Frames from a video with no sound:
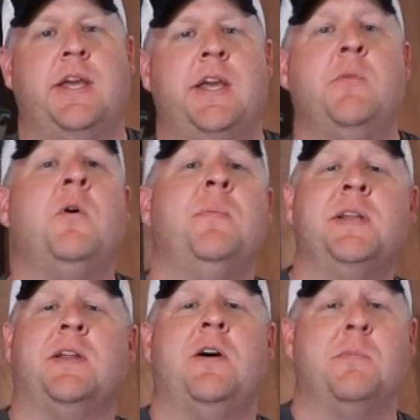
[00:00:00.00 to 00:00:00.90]
it won't
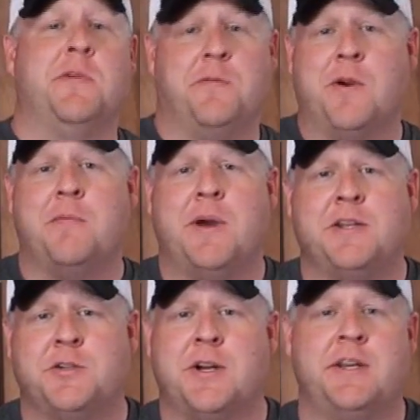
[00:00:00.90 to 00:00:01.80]
be long before
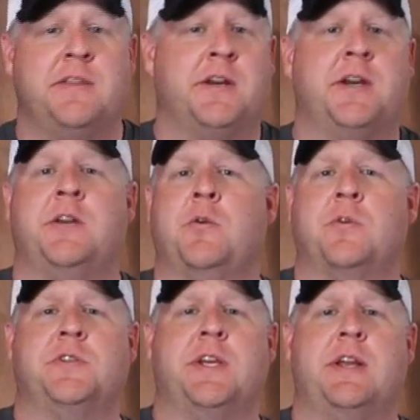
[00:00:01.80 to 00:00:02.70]
everybody's trying to get their
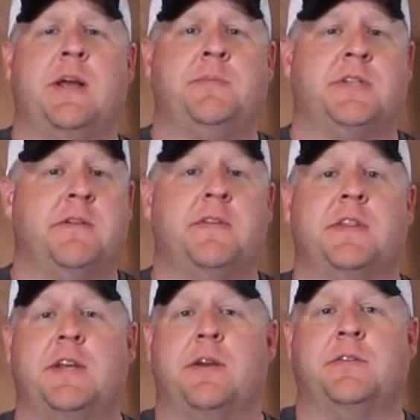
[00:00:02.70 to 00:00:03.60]
indoor setups and
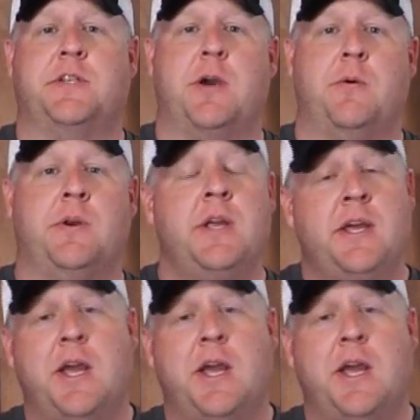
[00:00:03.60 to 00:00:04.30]
everything else going.